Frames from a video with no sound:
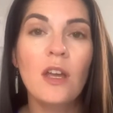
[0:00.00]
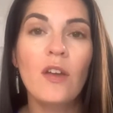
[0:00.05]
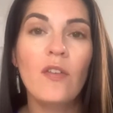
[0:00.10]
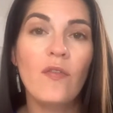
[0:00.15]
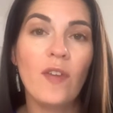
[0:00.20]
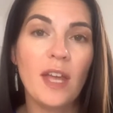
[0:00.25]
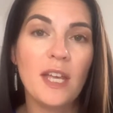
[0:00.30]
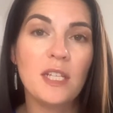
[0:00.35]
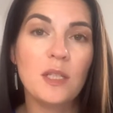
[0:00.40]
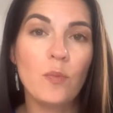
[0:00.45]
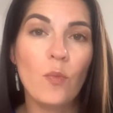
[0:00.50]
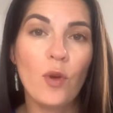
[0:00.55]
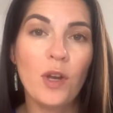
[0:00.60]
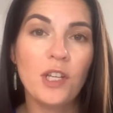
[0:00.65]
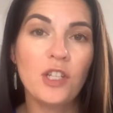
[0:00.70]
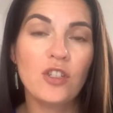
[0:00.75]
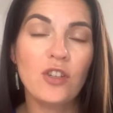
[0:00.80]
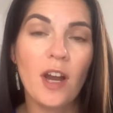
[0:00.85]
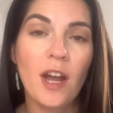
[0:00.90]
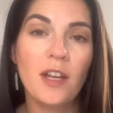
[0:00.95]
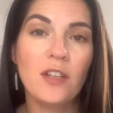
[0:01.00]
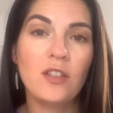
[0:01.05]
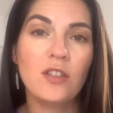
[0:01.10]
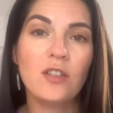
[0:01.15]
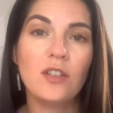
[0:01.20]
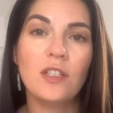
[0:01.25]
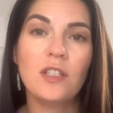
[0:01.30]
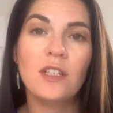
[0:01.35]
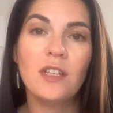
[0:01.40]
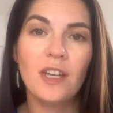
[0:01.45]
face
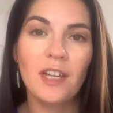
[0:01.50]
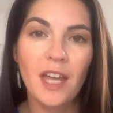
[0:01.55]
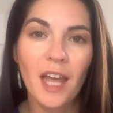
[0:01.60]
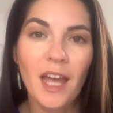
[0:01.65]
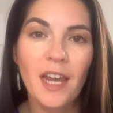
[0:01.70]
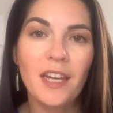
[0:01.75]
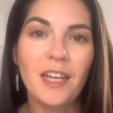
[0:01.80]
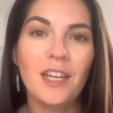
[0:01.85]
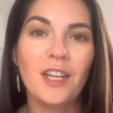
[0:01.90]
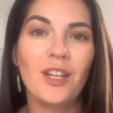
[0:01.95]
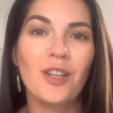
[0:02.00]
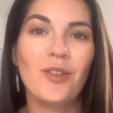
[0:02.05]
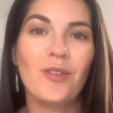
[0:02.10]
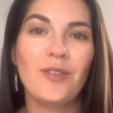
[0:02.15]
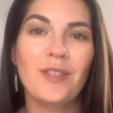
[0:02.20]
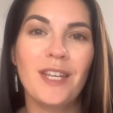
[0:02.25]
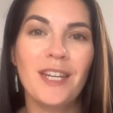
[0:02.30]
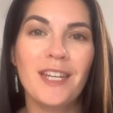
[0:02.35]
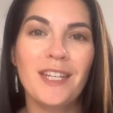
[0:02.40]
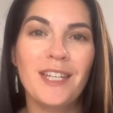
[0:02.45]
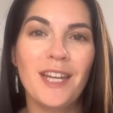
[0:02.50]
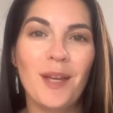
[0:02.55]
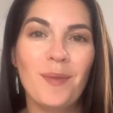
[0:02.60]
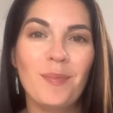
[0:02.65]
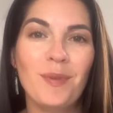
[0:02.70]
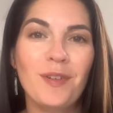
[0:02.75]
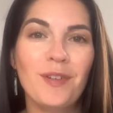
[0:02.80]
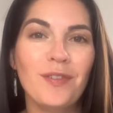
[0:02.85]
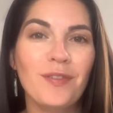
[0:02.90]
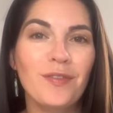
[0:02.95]
moisturizers, again, includes any type
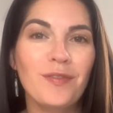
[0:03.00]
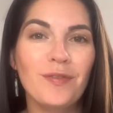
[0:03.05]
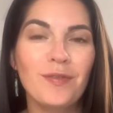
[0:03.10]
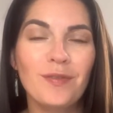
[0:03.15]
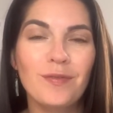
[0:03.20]
of,